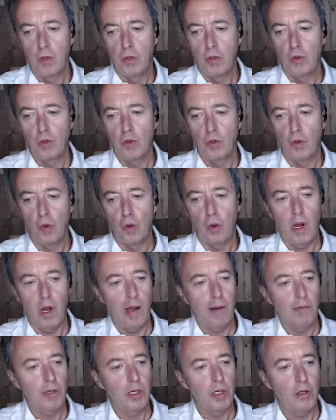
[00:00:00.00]
So
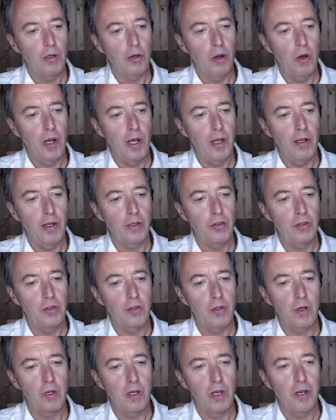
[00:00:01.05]
I'm going to go ahead and
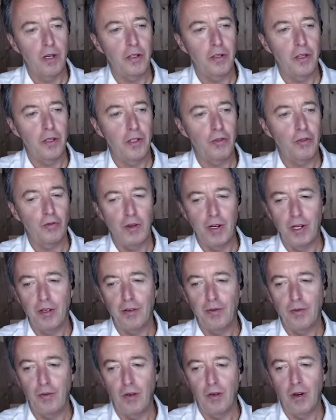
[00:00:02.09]
start getting things ready
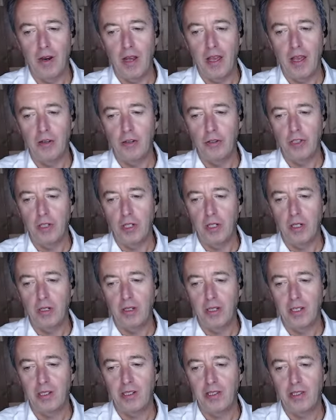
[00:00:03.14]
for our energy
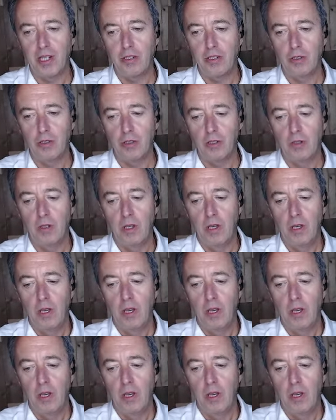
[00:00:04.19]
healing session.